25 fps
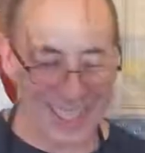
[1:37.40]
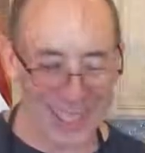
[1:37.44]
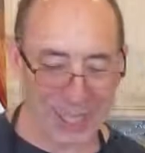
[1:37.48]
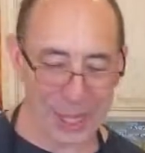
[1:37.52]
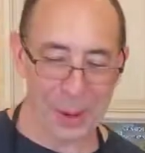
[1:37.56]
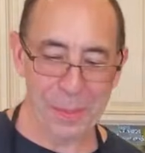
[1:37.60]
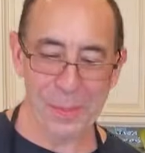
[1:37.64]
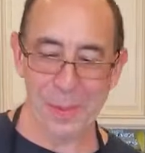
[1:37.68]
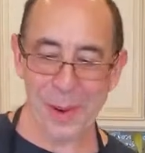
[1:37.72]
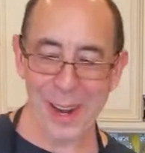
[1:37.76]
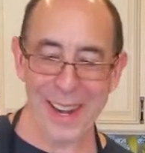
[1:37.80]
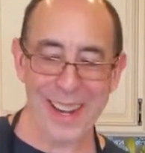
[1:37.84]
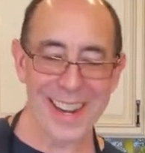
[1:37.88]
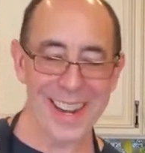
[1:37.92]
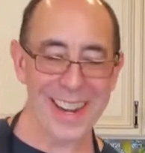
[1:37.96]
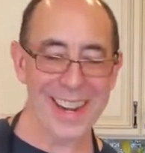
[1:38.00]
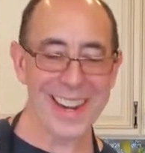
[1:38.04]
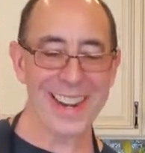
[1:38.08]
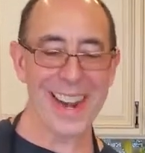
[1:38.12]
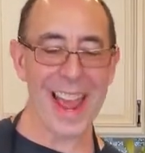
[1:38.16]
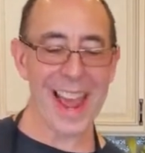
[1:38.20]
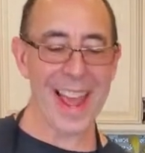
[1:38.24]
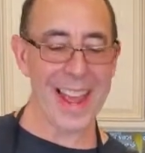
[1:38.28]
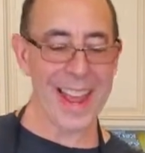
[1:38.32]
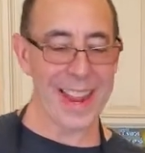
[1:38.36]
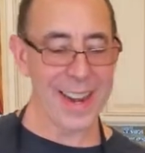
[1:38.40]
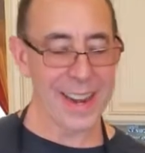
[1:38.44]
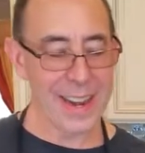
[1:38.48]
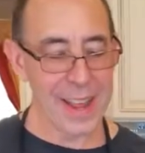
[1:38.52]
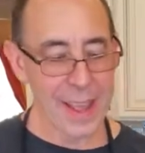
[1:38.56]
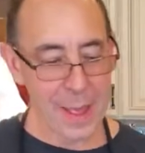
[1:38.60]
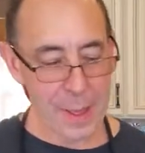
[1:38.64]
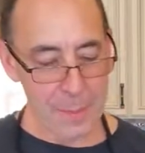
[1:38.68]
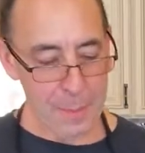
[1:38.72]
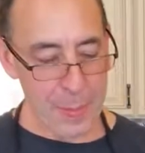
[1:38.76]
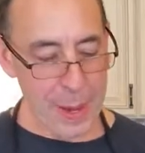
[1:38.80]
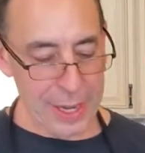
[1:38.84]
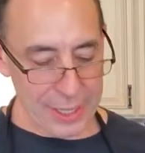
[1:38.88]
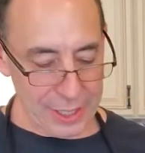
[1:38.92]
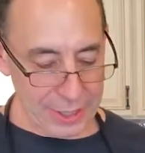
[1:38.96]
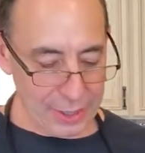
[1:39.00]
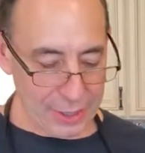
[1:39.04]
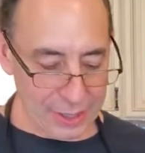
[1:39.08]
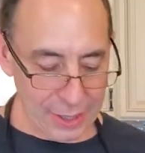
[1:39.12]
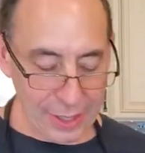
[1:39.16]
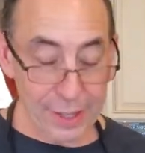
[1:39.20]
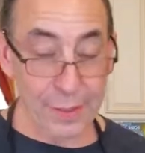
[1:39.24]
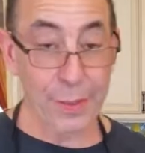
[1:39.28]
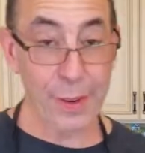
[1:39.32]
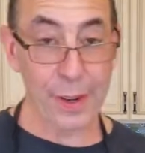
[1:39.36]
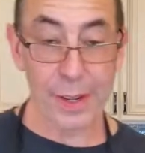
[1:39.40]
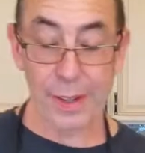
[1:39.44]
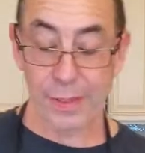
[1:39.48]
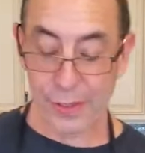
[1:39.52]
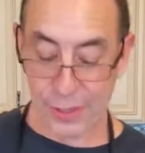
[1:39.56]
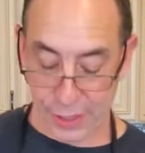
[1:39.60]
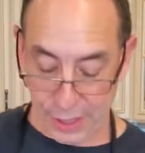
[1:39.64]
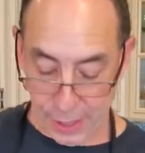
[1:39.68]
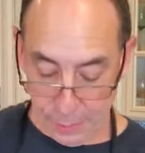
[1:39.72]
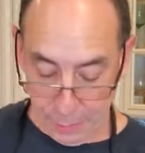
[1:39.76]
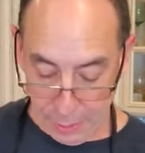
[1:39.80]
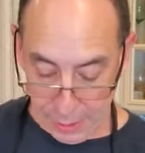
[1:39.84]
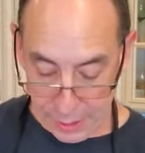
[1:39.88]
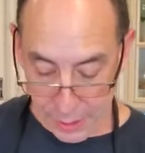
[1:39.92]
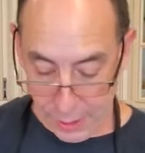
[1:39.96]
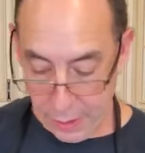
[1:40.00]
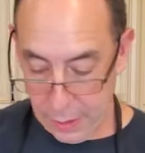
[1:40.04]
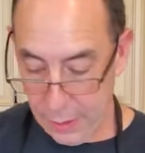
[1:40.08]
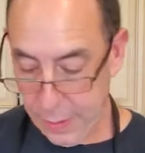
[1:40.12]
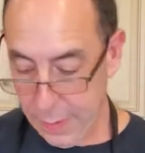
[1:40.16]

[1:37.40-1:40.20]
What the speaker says: jump right in, and basically, very simply,